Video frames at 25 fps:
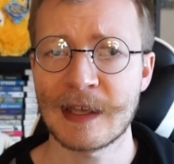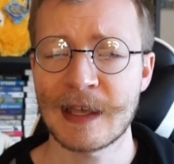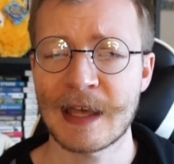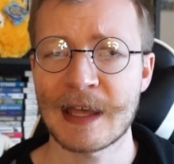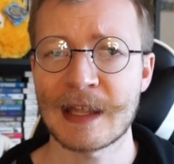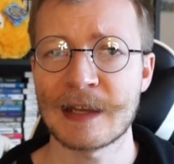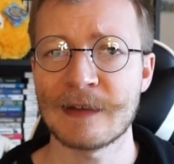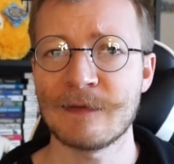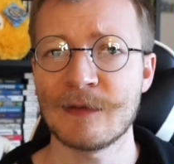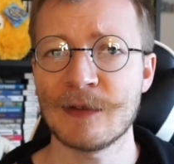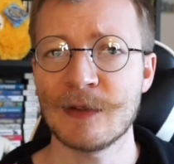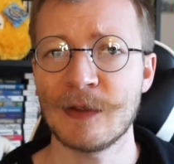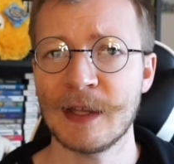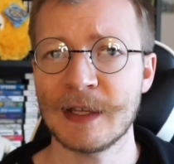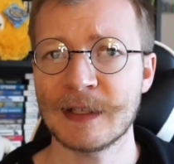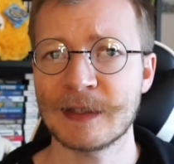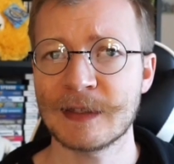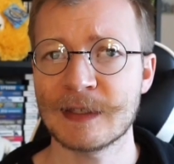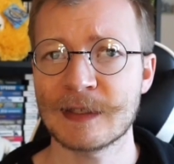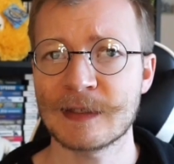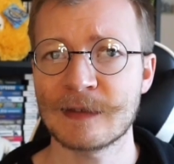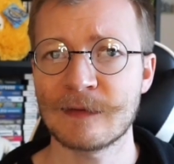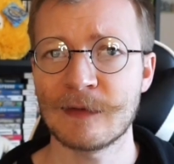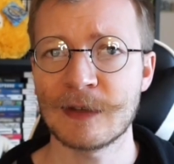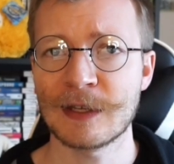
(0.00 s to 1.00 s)
And if you like
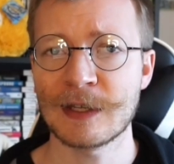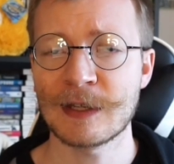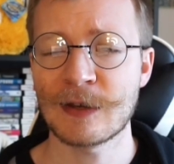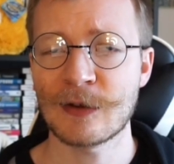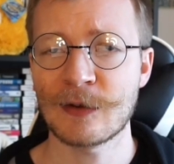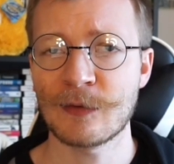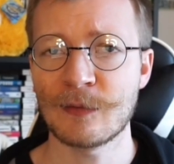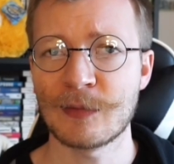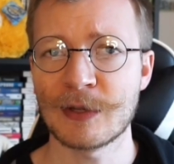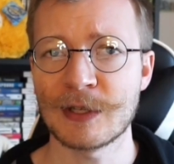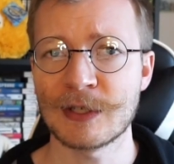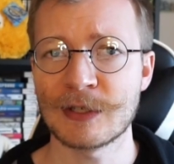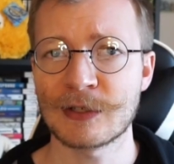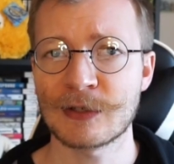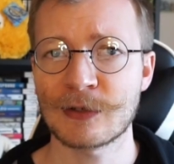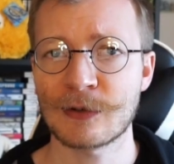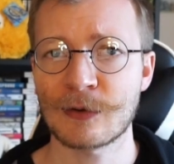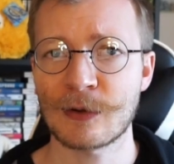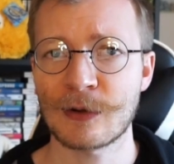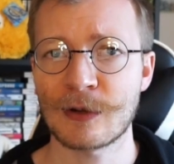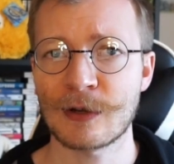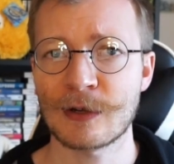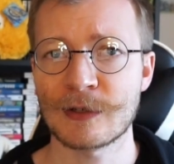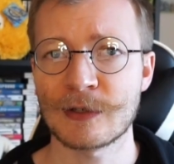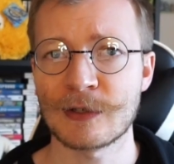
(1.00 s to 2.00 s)
this video, be
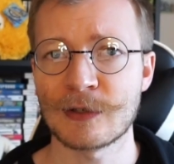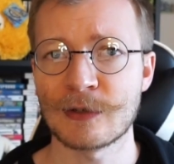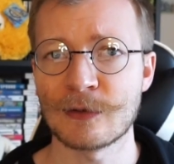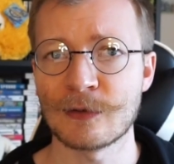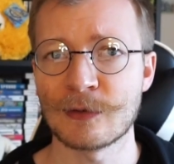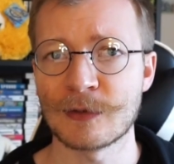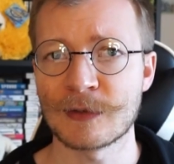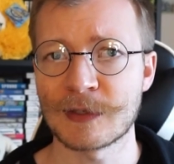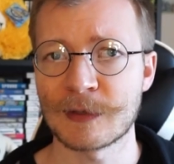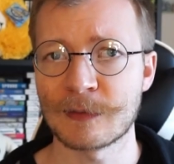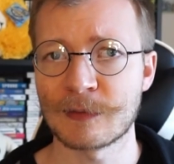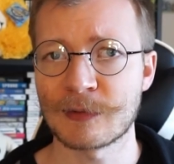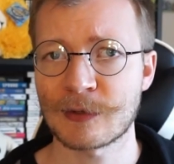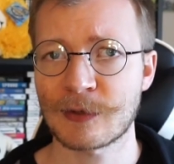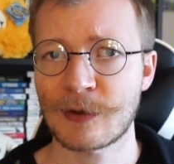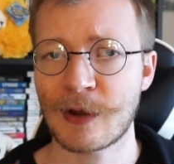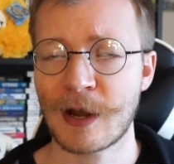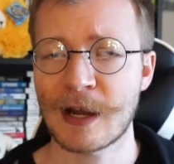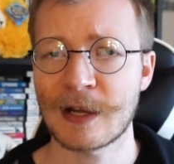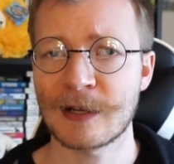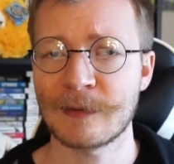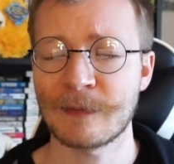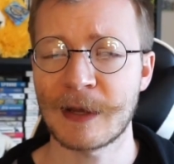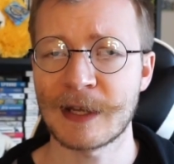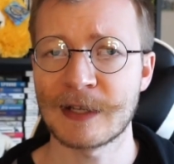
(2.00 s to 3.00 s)
sure to
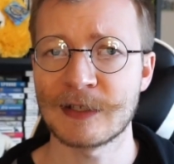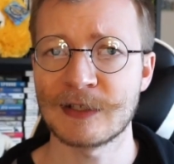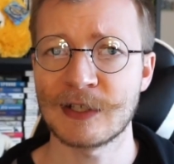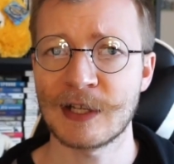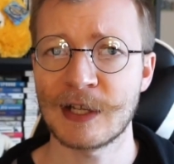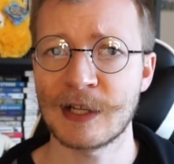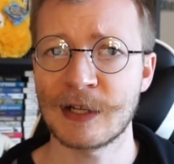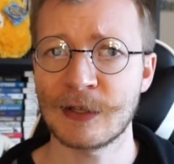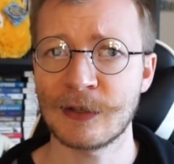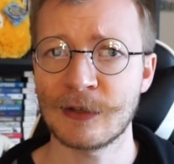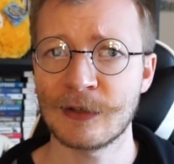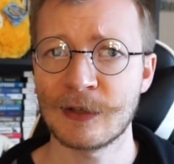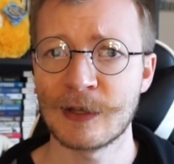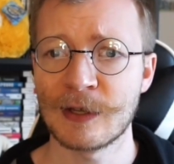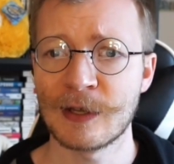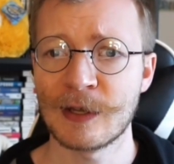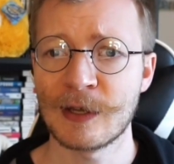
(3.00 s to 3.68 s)
subscribe to my channel.